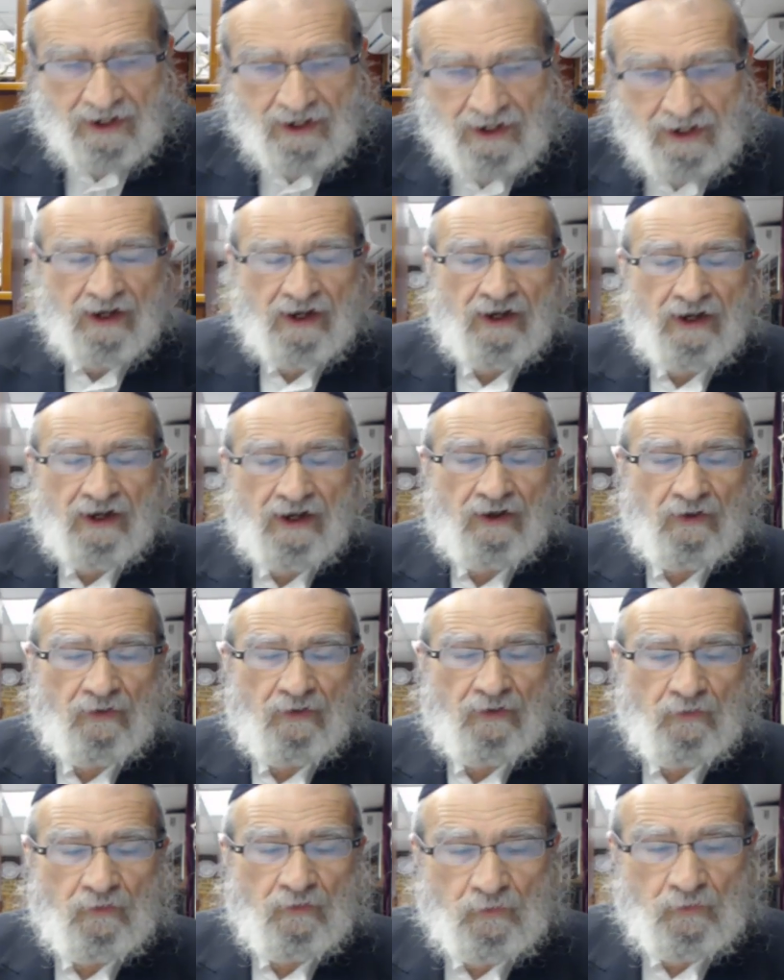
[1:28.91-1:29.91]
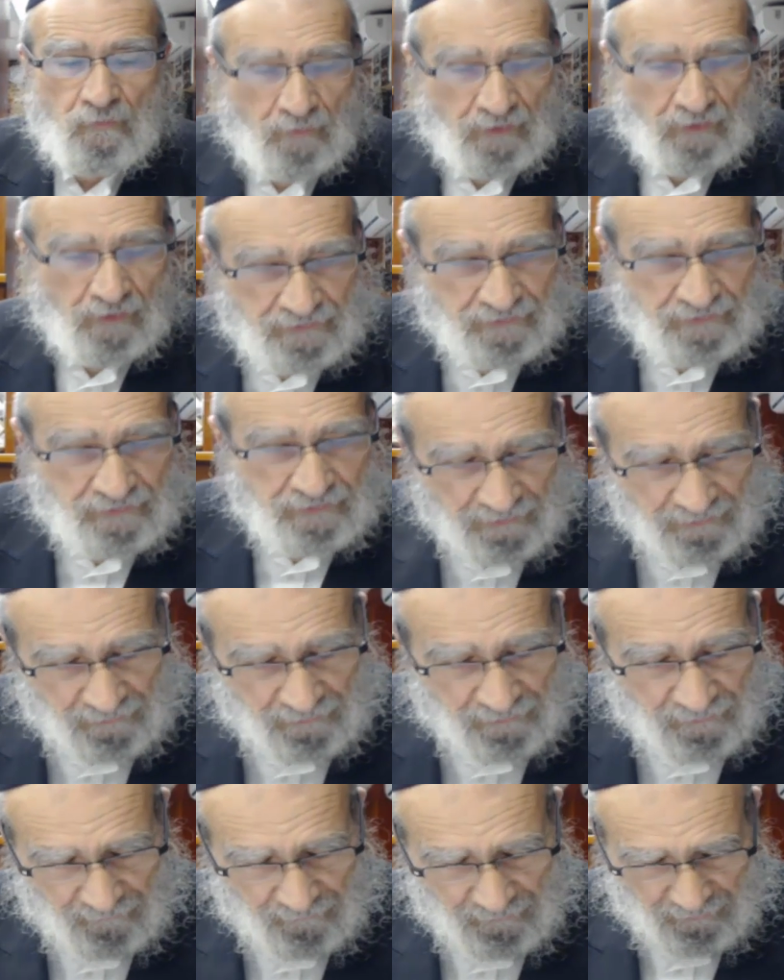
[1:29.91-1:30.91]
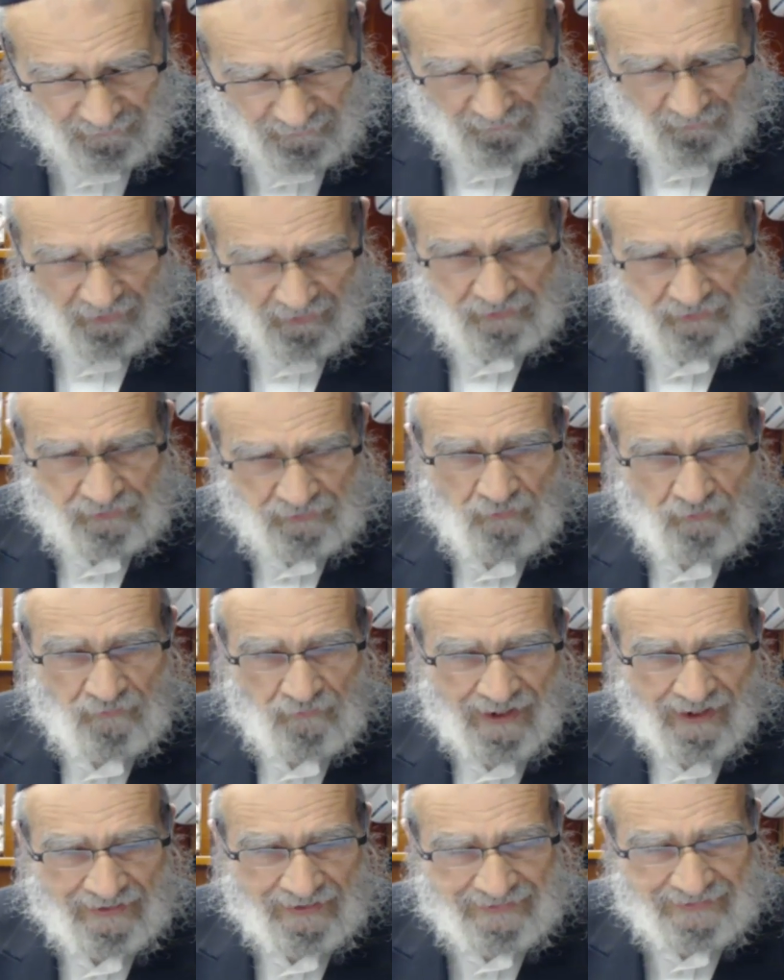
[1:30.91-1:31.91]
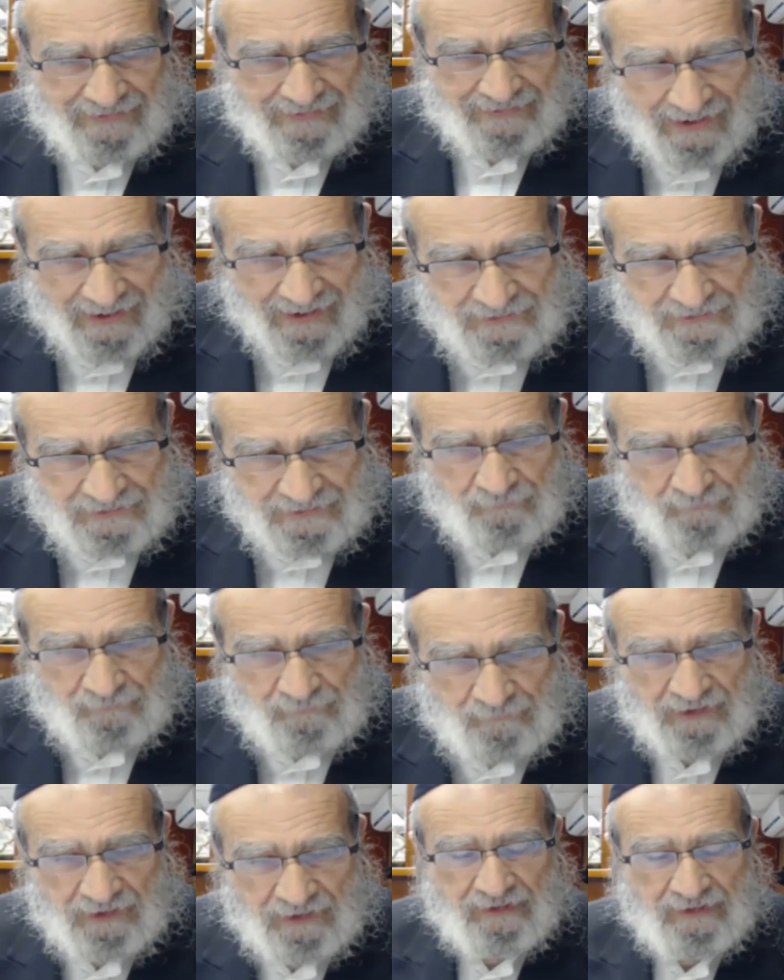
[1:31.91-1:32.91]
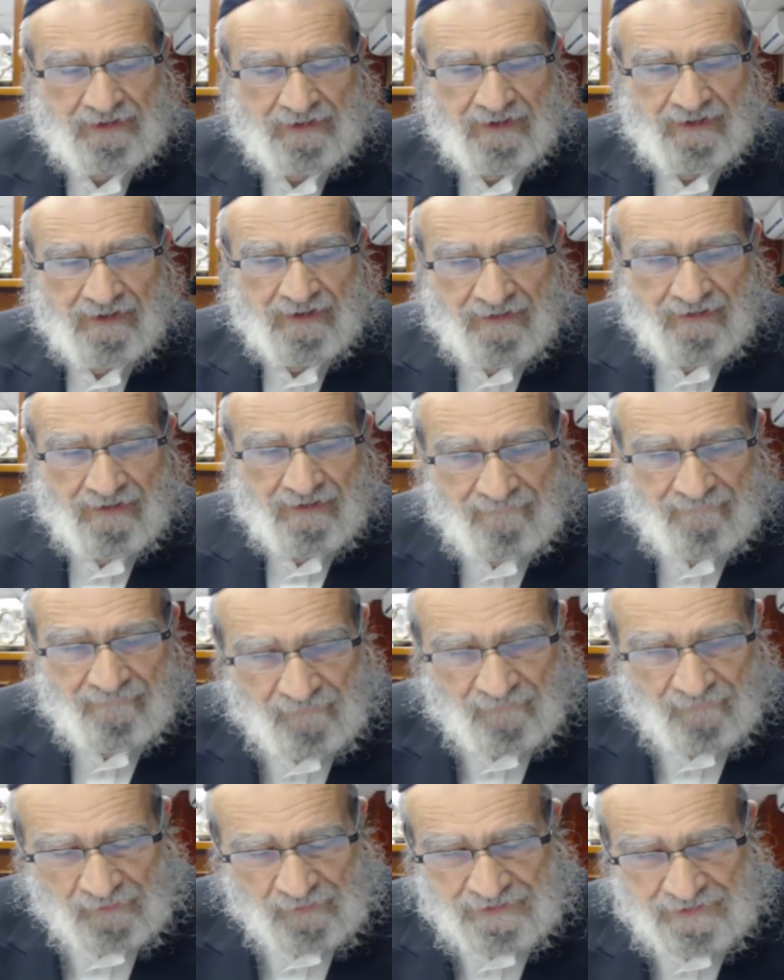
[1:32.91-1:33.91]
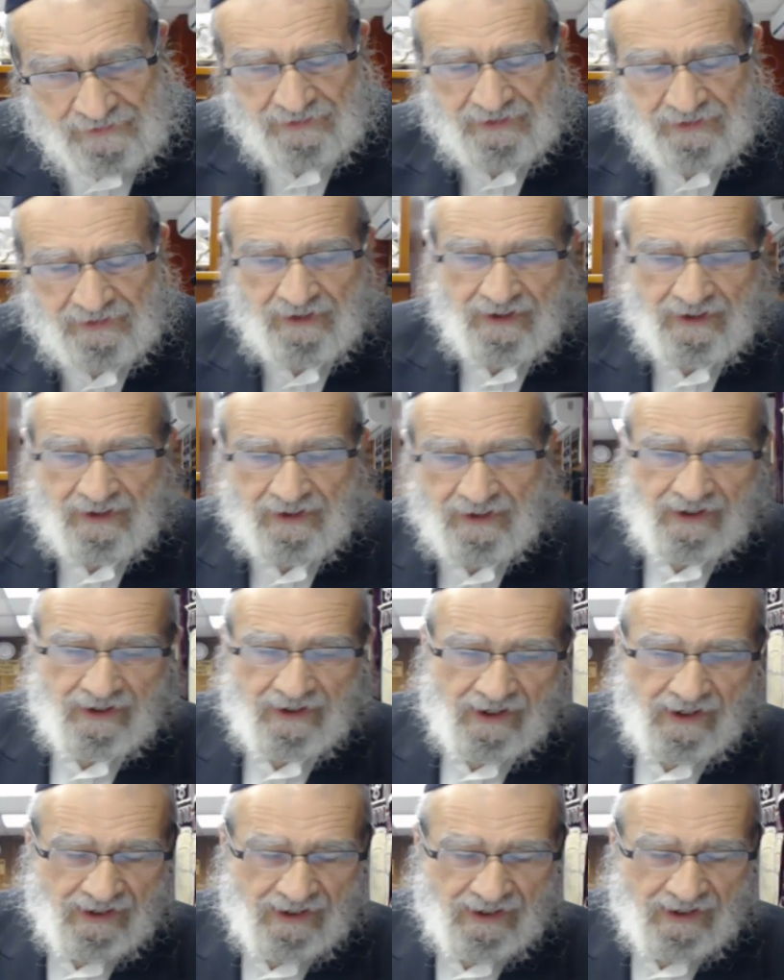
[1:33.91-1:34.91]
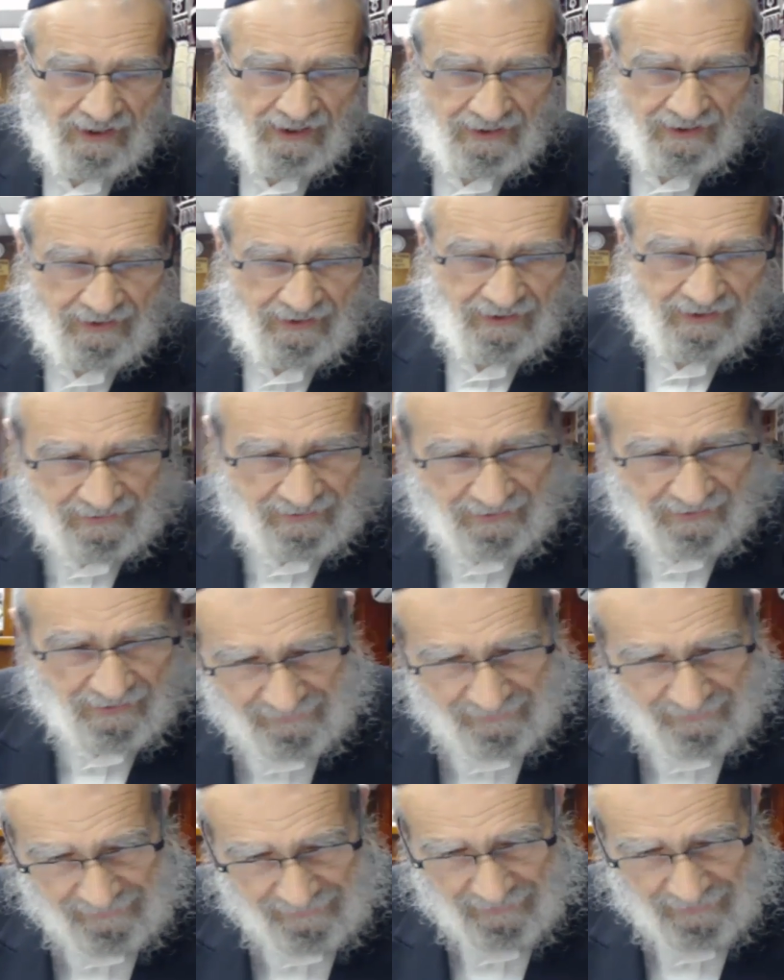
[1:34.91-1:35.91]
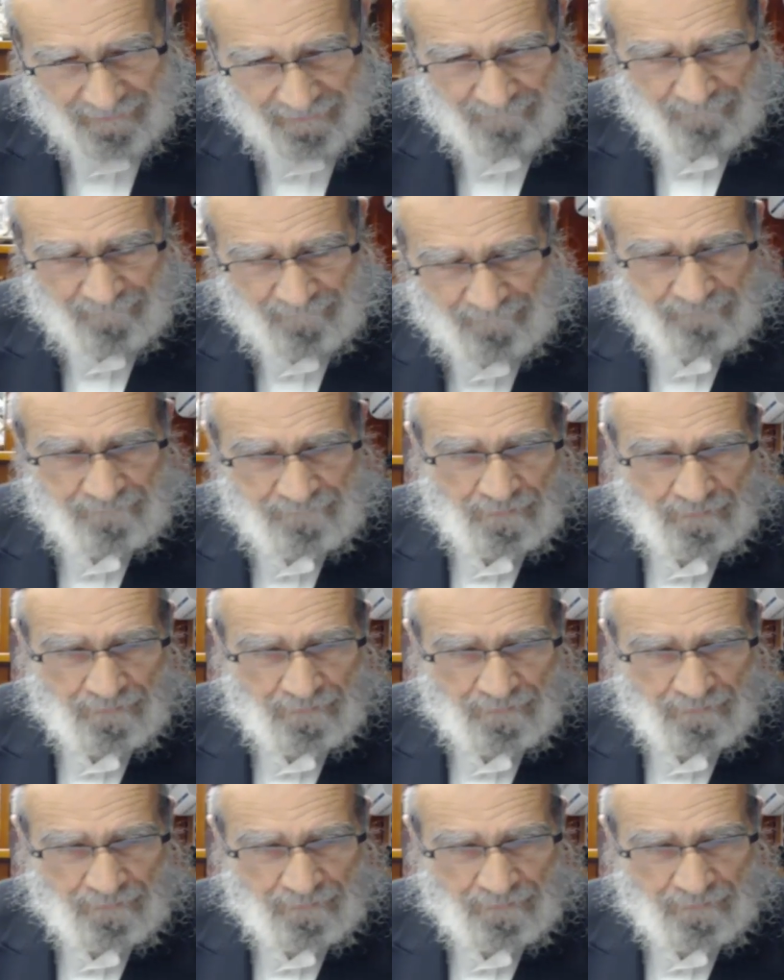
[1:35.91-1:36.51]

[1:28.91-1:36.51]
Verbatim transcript: Uh, but in, in order to do that, there has to be first a a um,